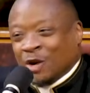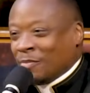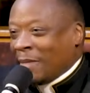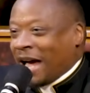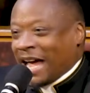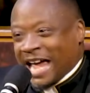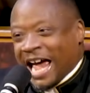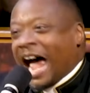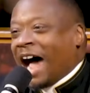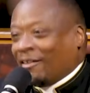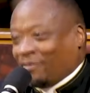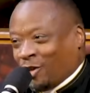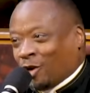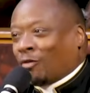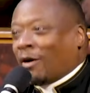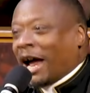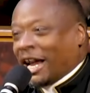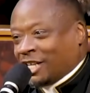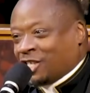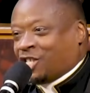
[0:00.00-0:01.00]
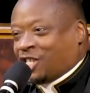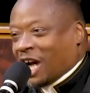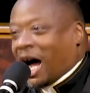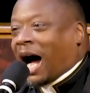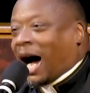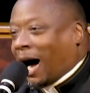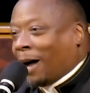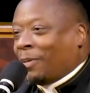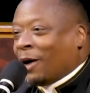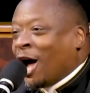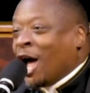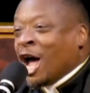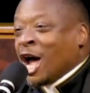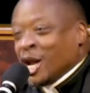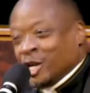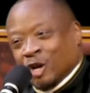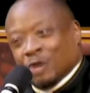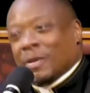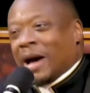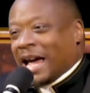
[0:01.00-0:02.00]
You may have the right job.
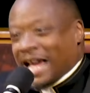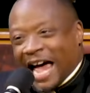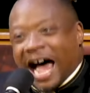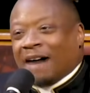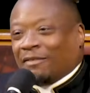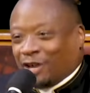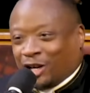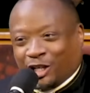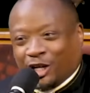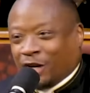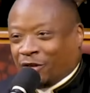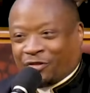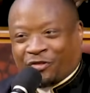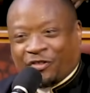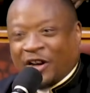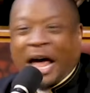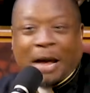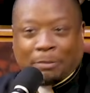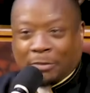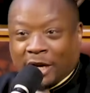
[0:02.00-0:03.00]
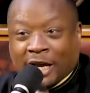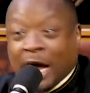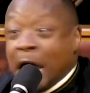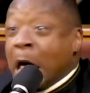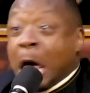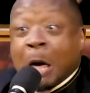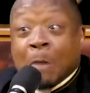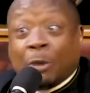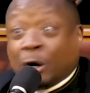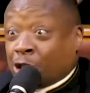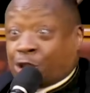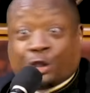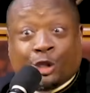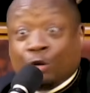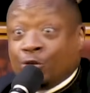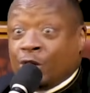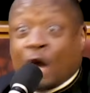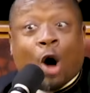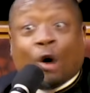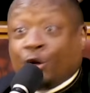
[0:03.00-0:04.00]
You may have a good family, but
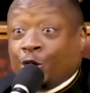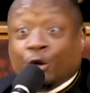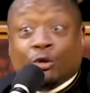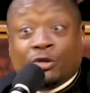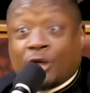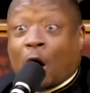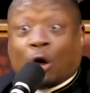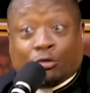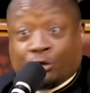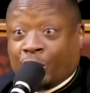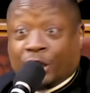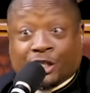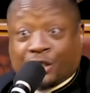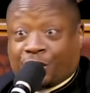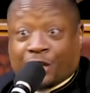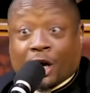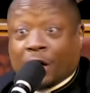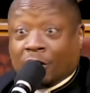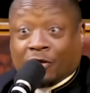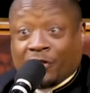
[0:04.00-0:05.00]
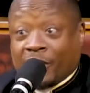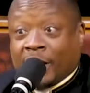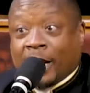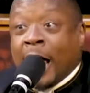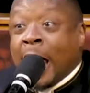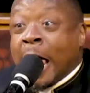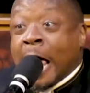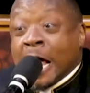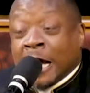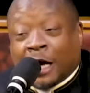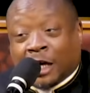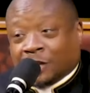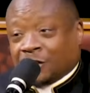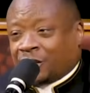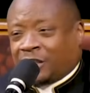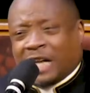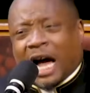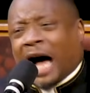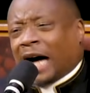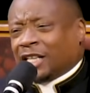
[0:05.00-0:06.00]
you know you don't deserve it,
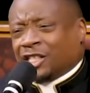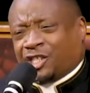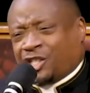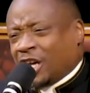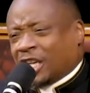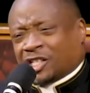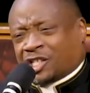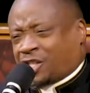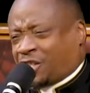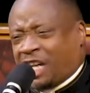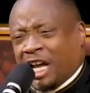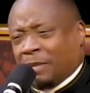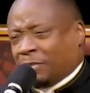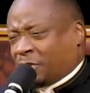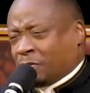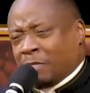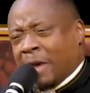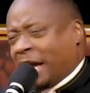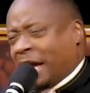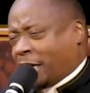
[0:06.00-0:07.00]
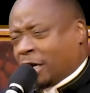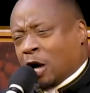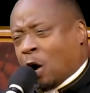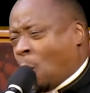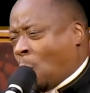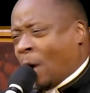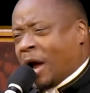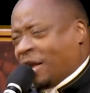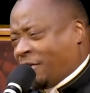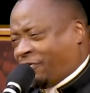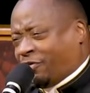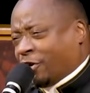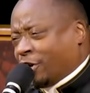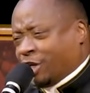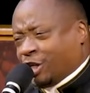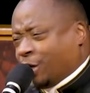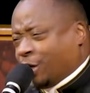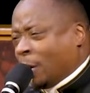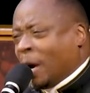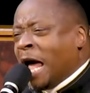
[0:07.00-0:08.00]
because God just keeps making a way
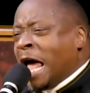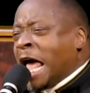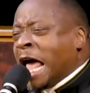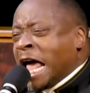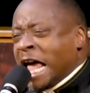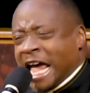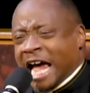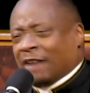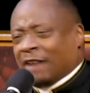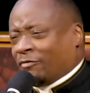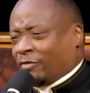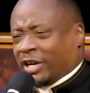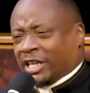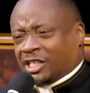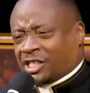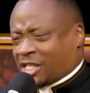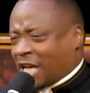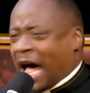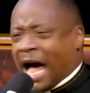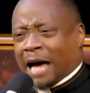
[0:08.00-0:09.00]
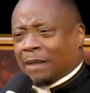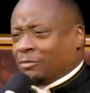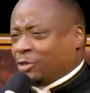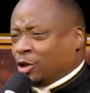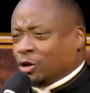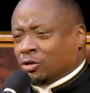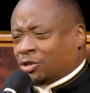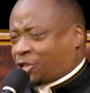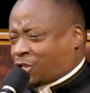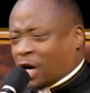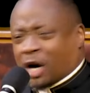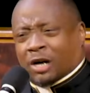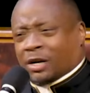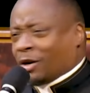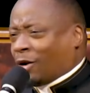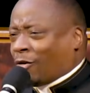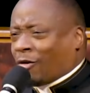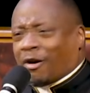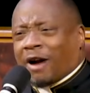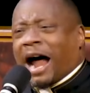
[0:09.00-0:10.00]
for you. Every time you
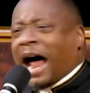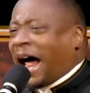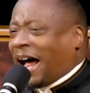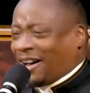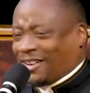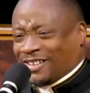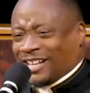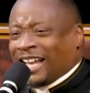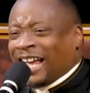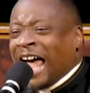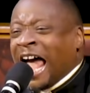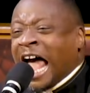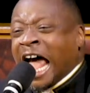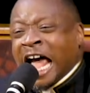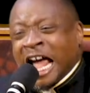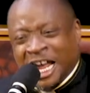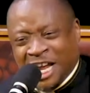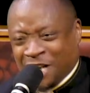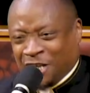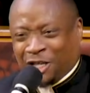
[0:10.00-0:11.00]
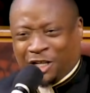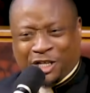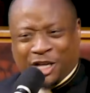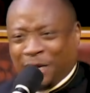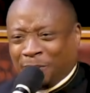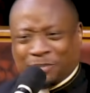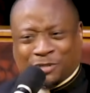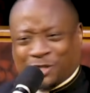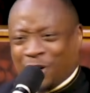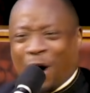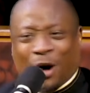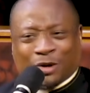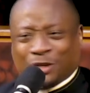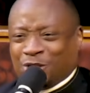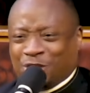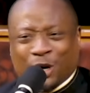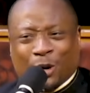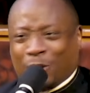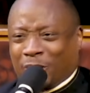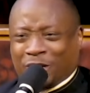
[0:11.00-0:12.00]
turn around, he keeps
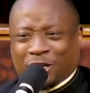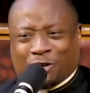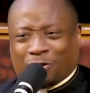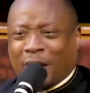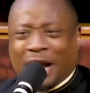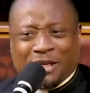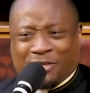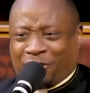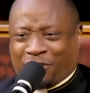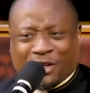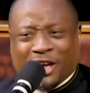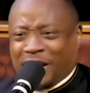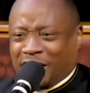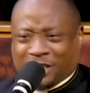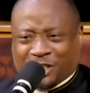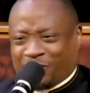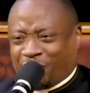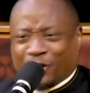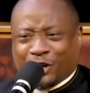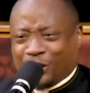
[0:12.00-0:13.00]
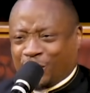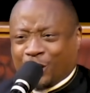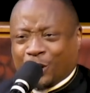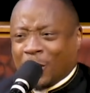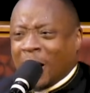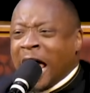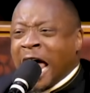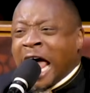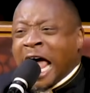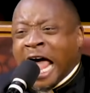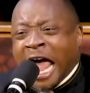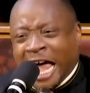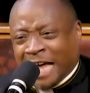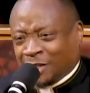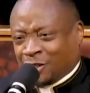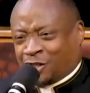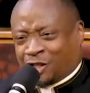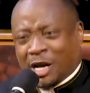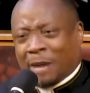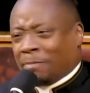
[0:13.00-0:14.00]
on doing great things for you.
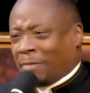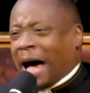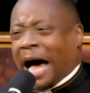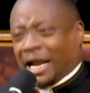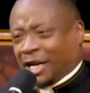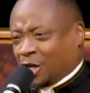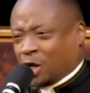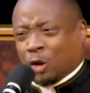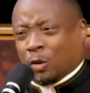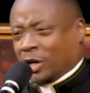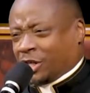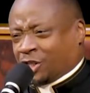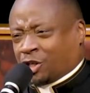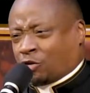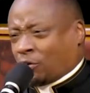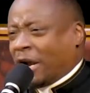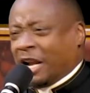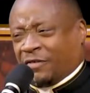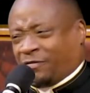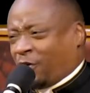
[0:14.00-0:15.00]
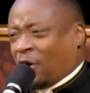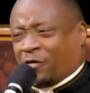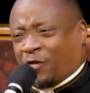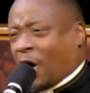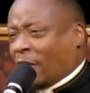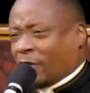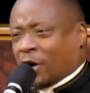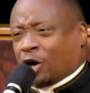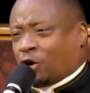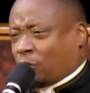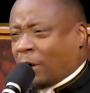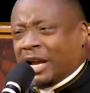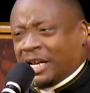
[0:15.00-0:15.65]
And somebody who is grateful for the